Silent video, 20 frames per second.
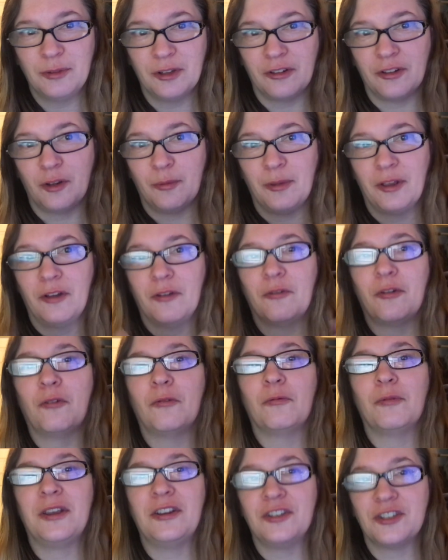the little bit
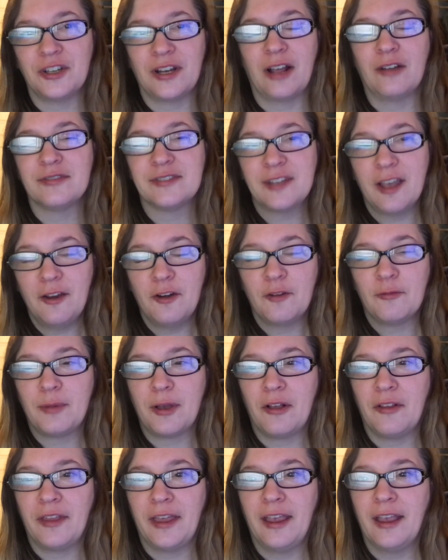region outside of
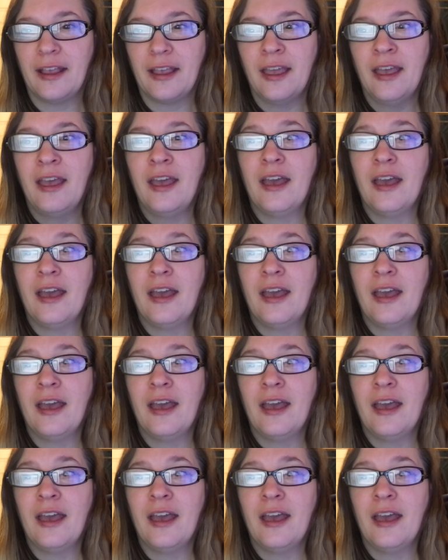Pell Lake.